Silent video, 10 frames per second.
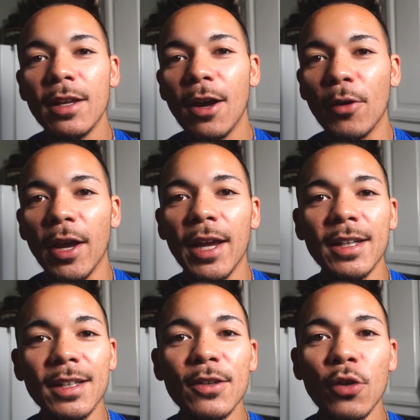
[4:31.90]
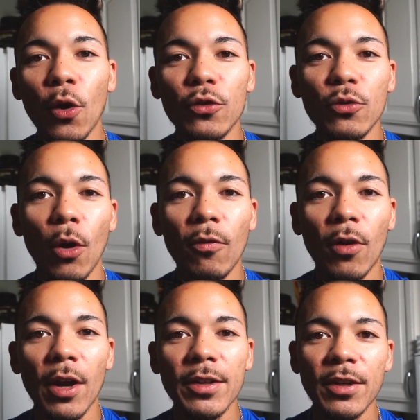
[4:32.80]
Okay, and at least hold you
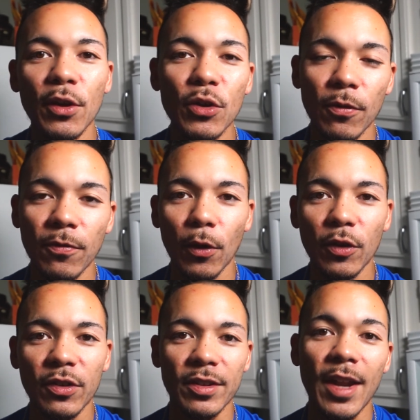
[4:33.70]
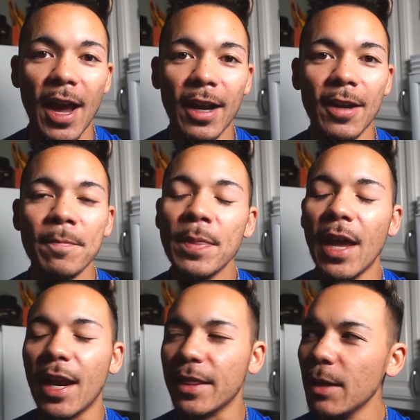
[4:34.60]
over until your first snack.
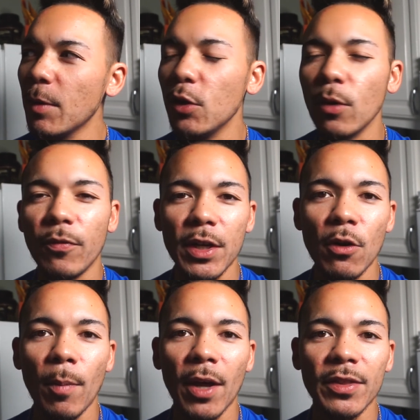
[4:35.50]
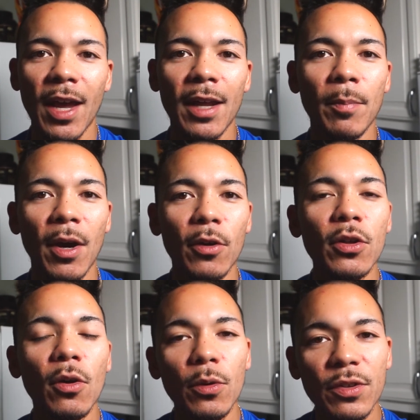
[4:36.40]
And I think I'm gonna do a video about that, about, you
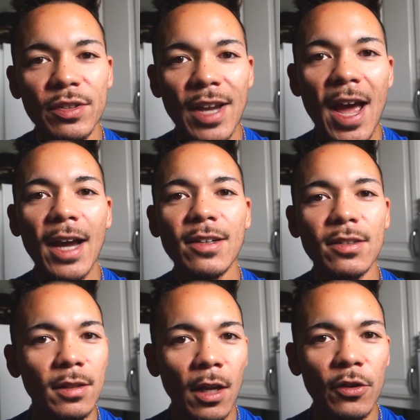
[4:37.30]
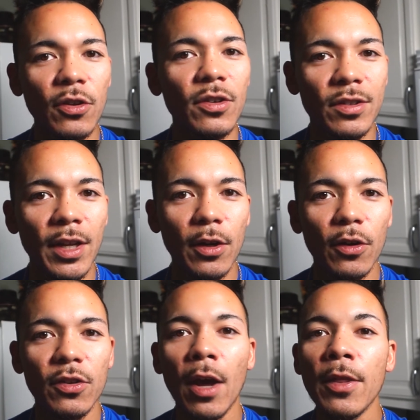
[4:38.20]
know, snacks, lunches,
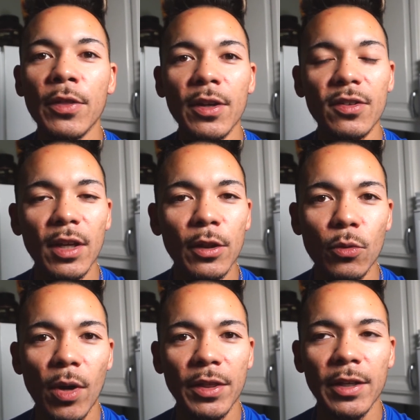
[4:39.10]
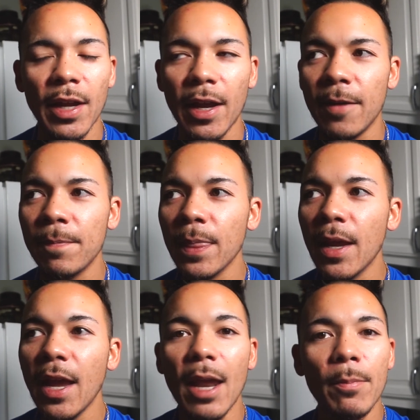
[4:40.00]
dinners, other things to eat throughout the day,
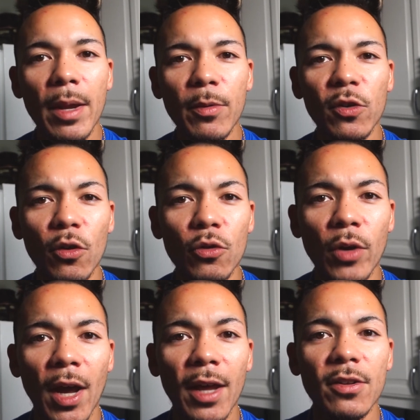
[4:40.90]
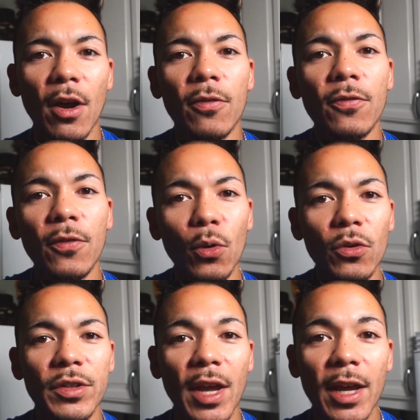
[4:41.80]
and maybe show you guys a
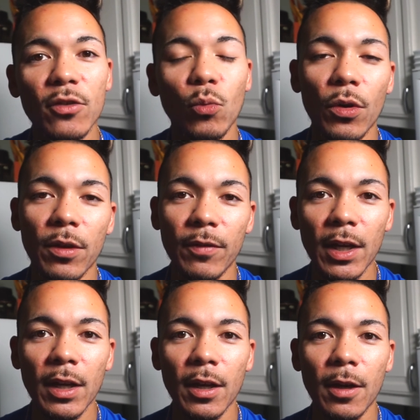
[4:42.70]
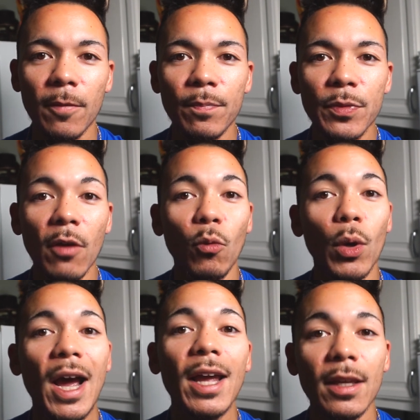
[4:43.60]
full day's worth of eating of
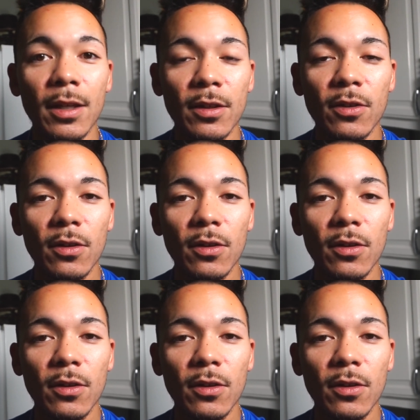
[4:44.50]
what I eat